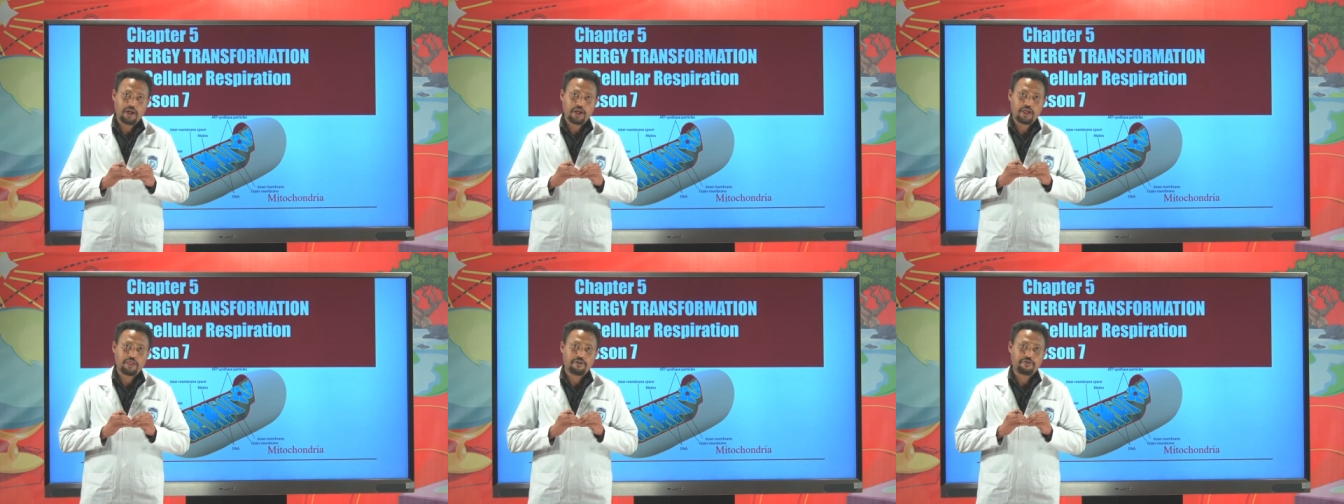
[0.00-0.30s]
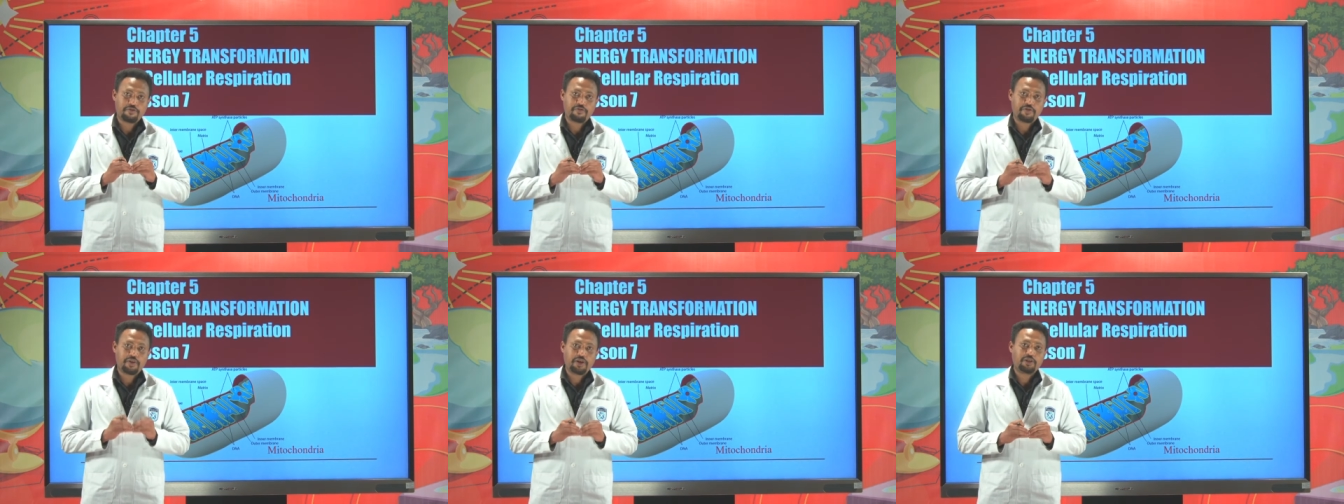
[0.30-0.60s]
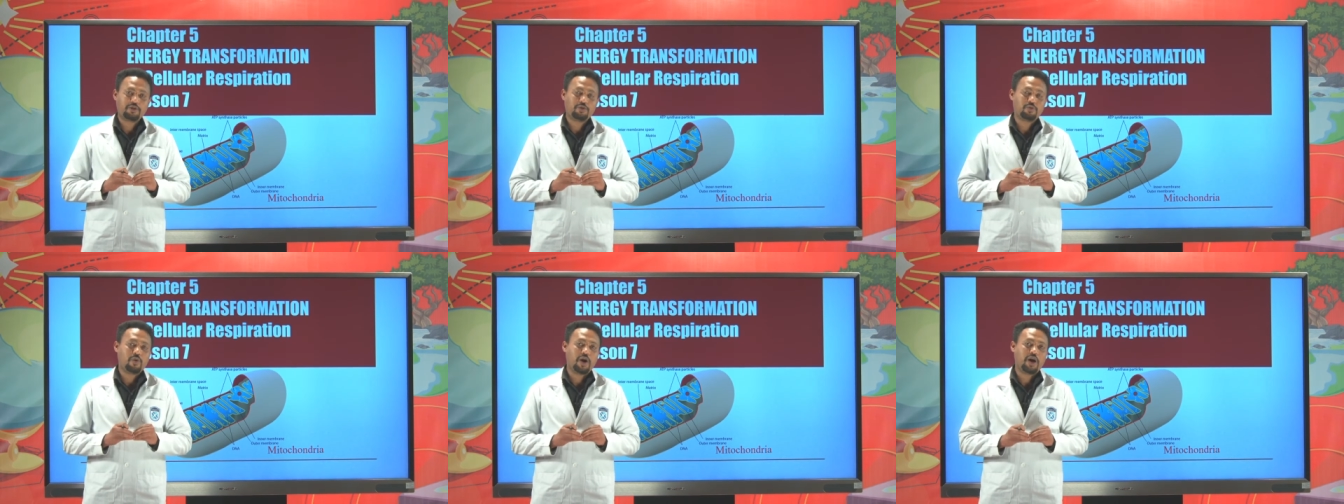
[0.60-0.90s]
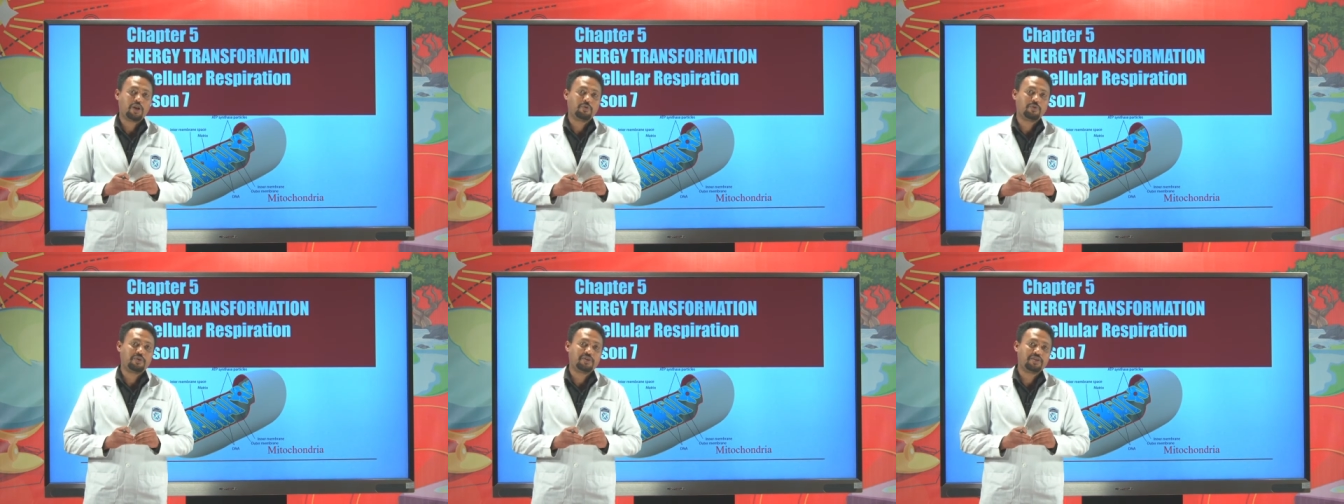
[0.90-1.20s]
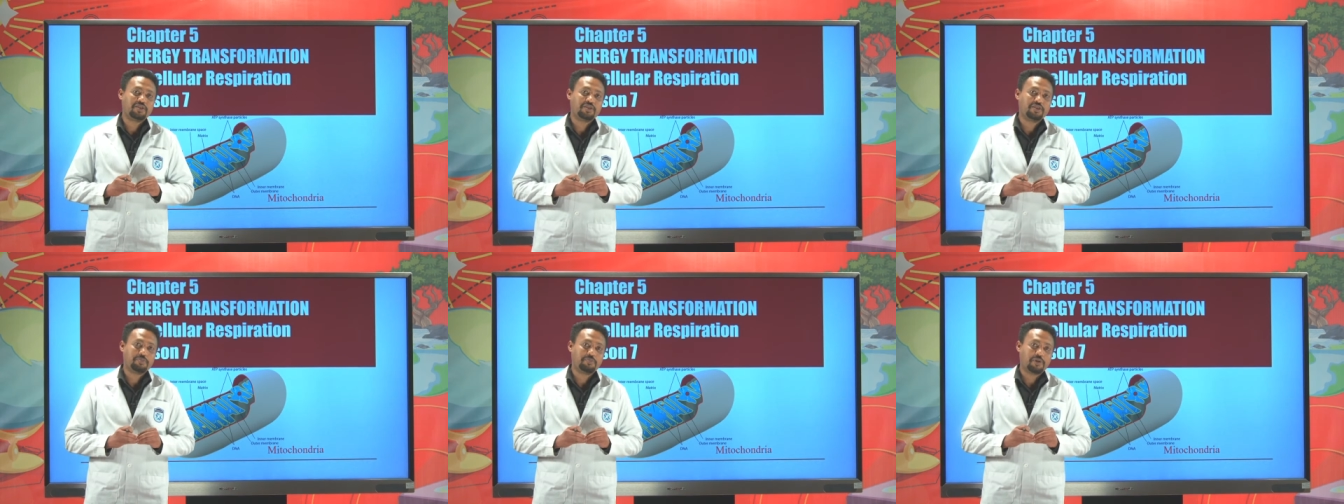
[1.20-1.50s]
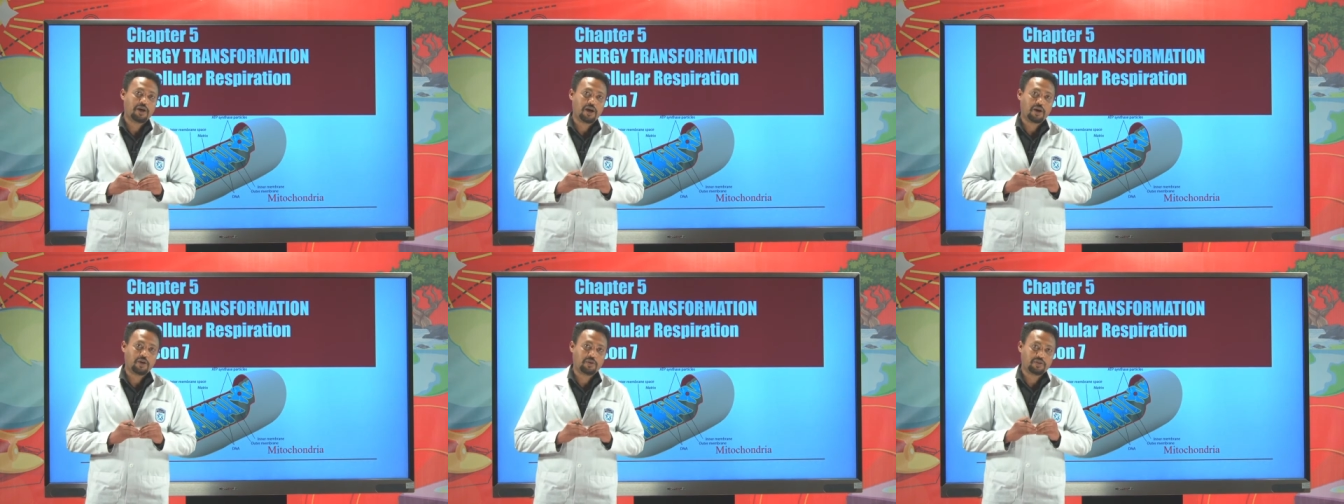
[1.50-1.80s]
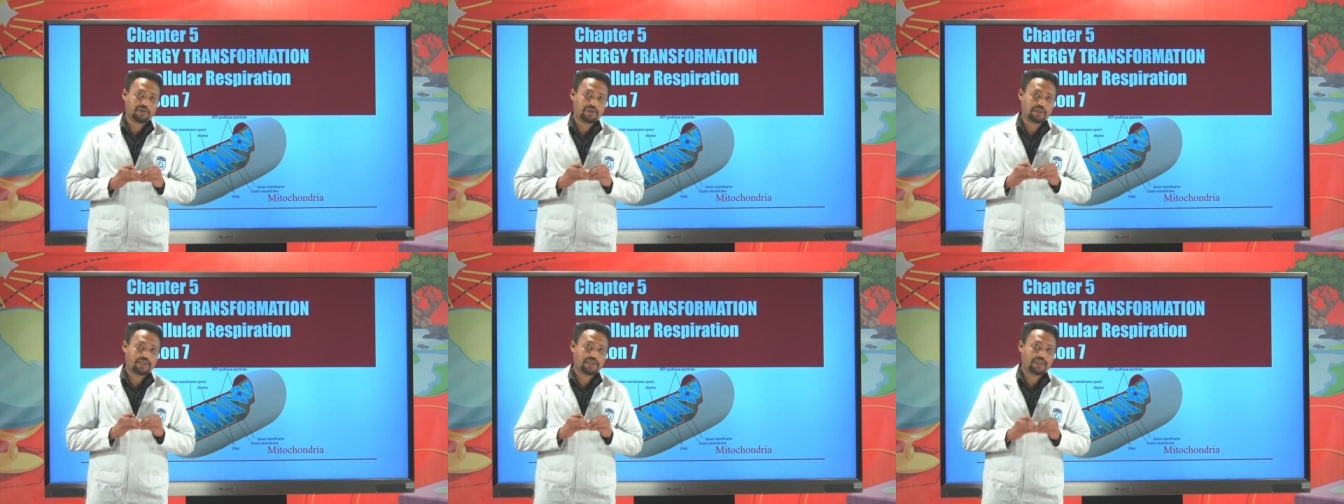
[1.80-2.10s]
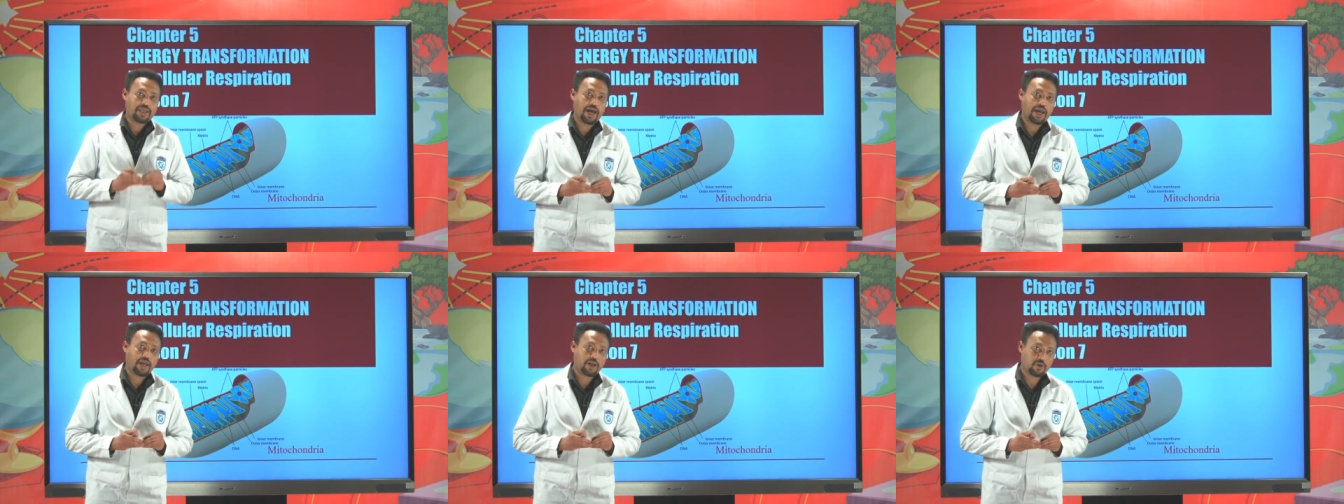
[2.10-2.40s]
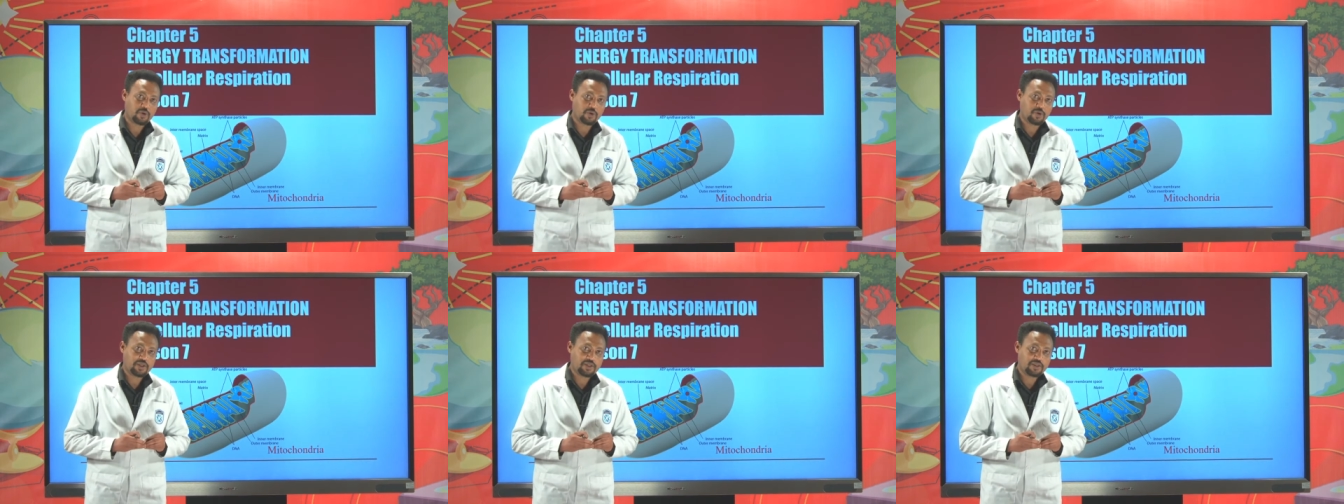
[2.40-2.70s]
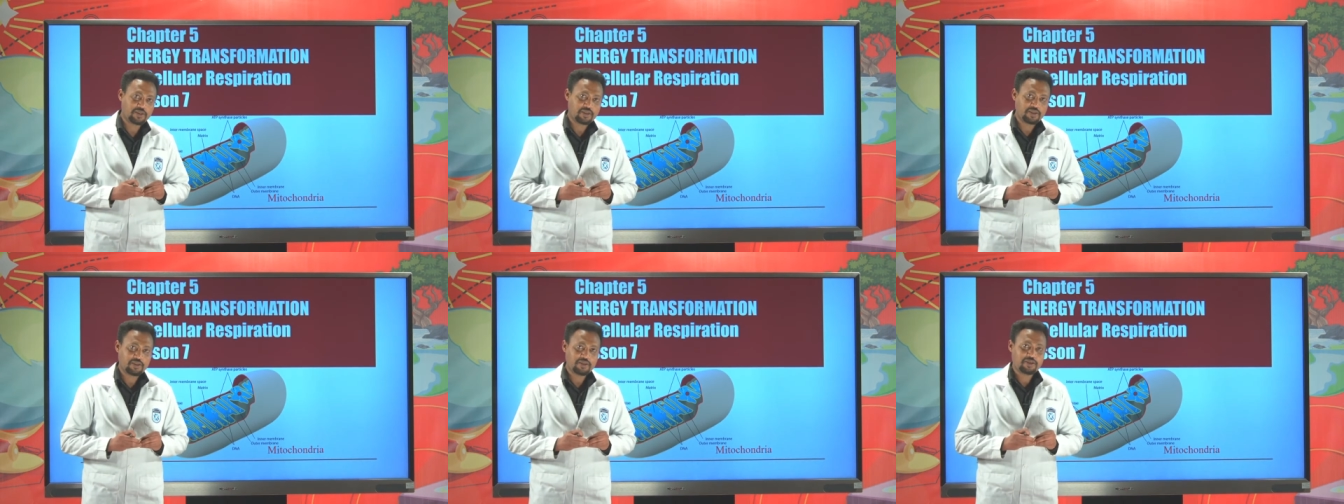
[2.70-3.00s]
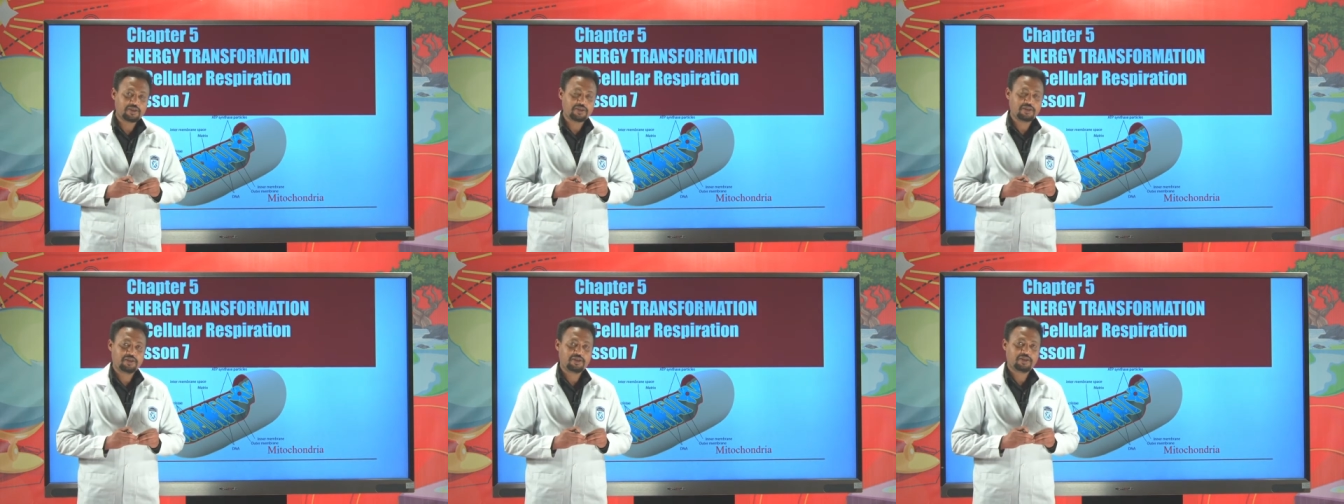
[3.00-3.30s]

The first one was about glycolysis,